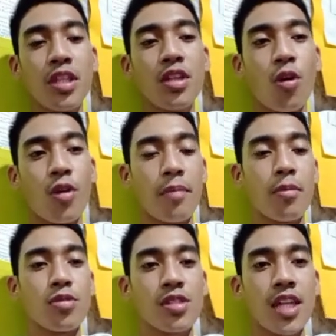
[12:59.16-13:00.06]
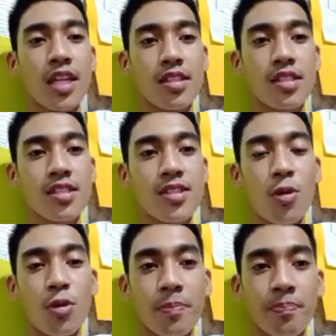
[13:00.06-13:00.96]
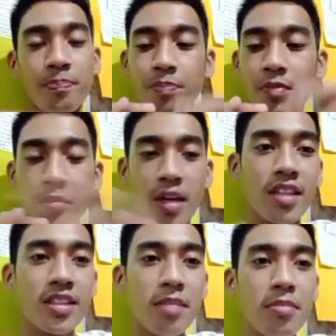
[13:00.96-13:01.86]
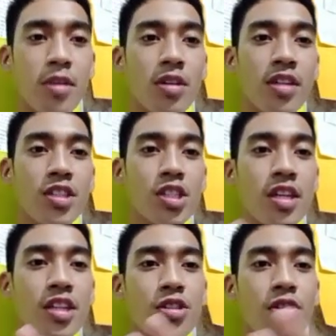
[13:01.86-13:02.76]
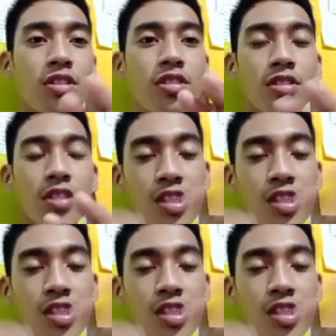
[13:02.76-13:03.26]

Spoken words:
or among states. So maritime legislation, these